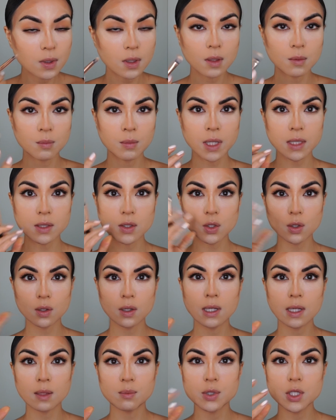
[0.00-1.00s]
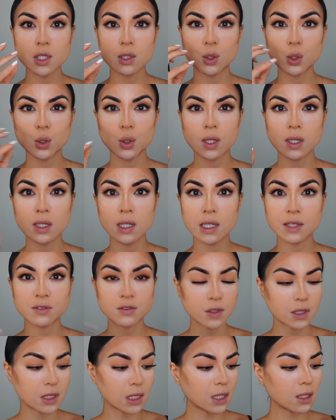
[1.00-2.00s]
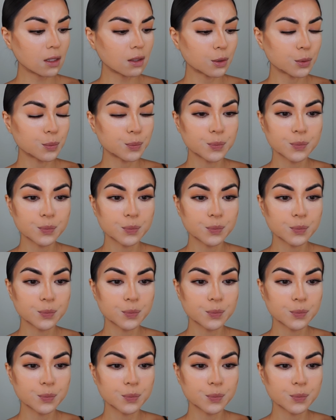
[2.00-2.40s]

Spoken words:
It makes your lips look lifted.